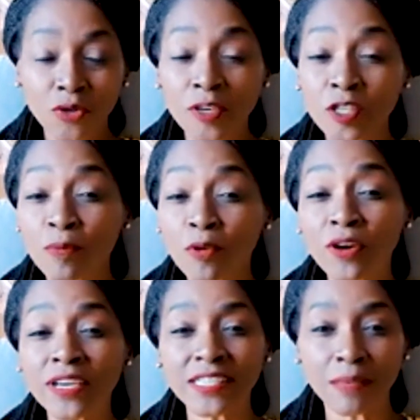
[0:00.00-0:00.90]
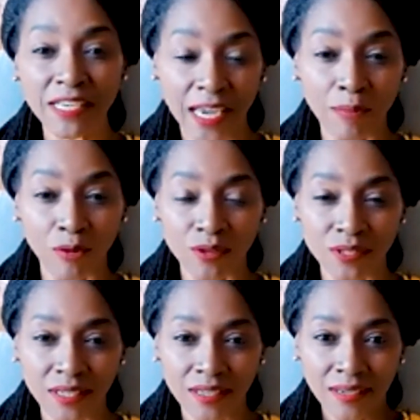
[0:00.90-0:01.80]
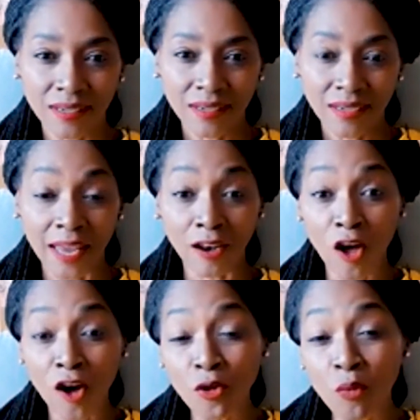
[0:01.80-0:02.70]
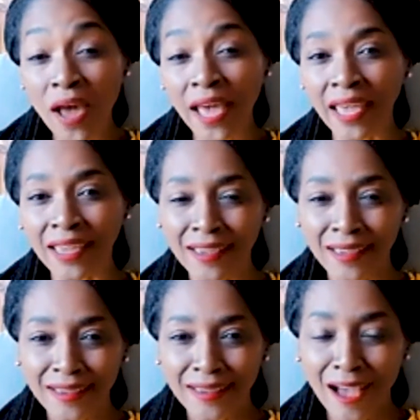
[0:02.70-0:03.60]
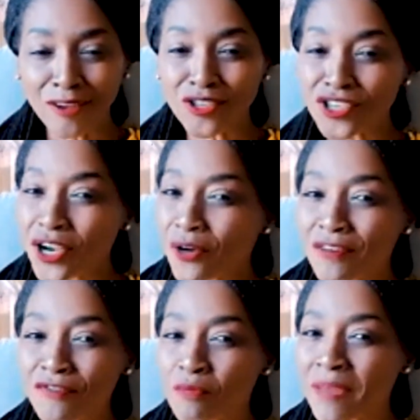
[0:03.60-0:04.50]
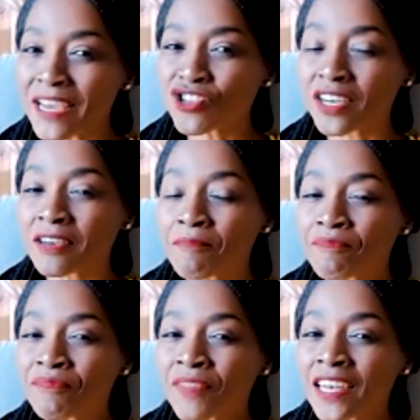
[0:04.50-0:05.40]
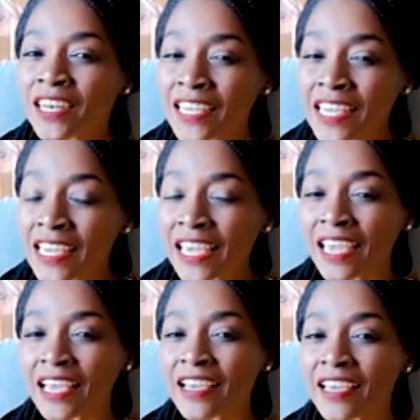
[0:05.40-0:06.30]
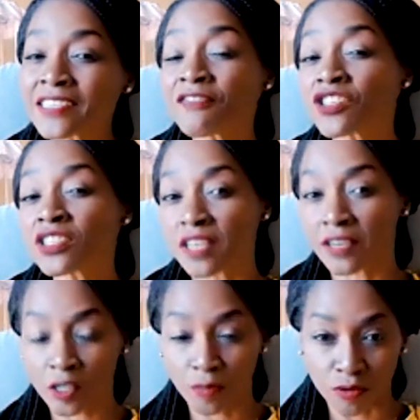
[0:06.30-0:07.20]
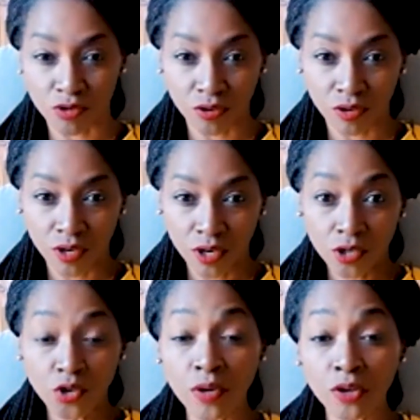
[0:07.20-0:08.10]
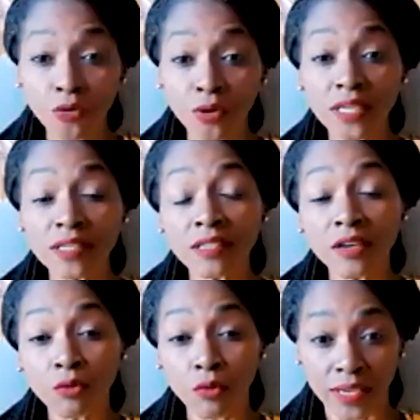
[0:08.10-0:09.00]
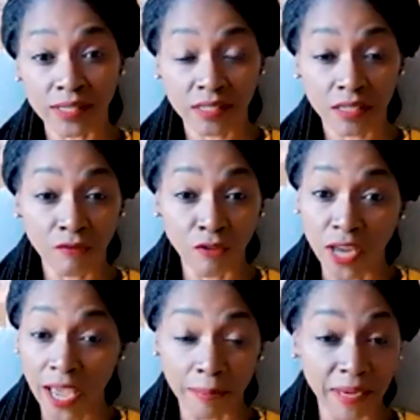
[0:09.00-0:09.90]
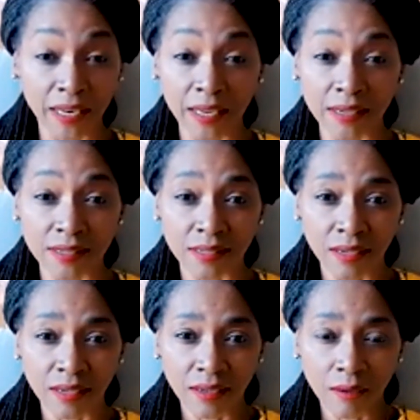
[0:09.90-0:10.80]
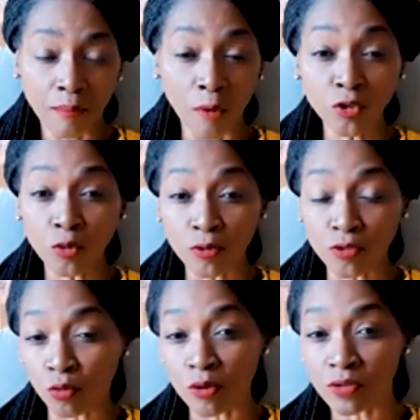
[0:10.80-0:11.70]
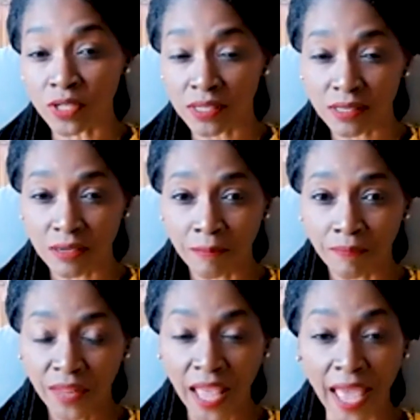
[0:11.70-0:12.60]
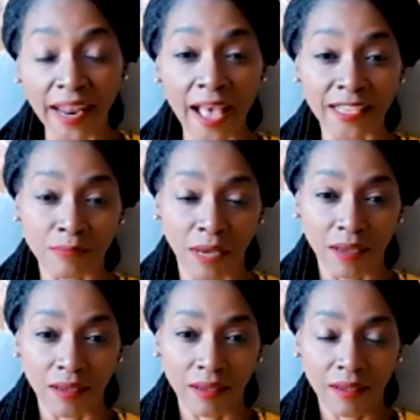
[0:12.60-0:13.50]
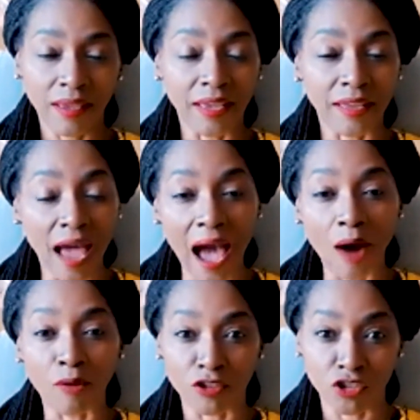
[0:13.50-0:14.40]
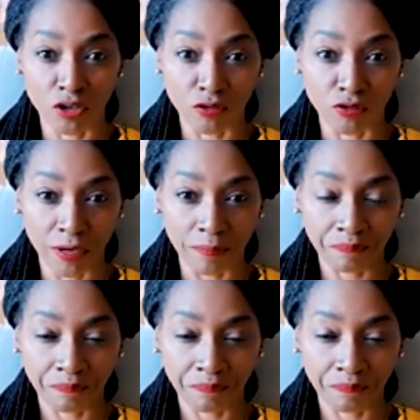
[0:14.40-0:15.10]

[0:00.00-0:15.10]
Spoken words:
to exploring some examples. And along the way, I'll share information linking insufficient sun exposure to increased risks for diabetes, multiple sclerosis, and asthma in our children.